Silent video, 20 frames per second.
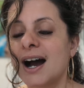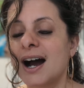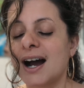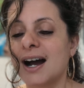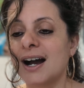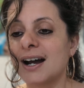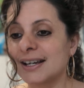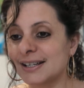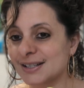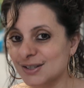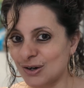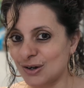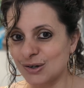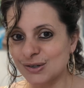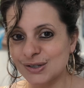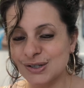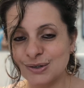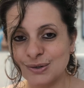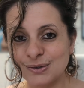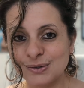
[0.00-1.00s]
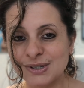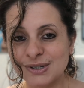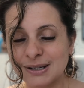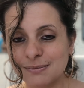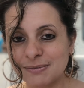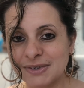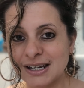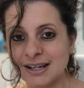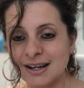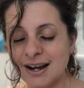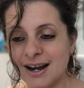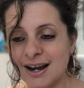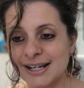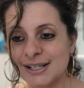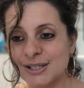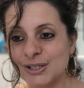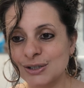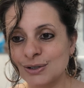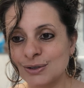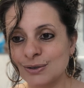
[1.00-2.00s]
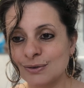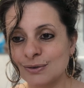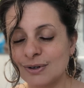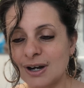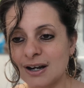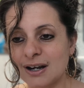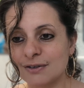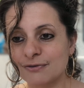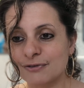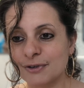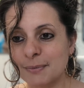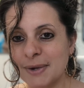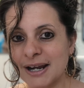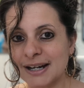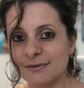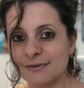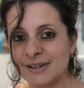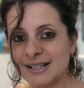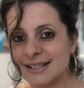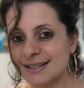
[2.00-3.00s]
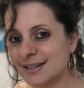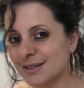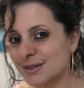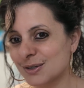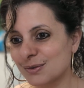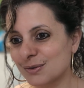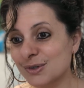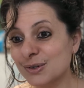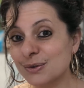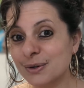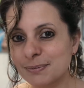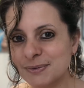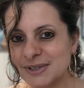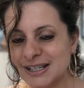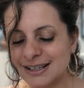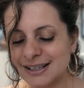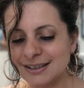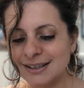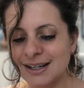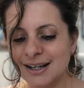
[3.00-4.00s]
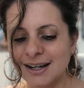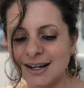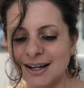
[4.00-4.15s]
Uh, it's also something I do uh, for manifesting, so scripting.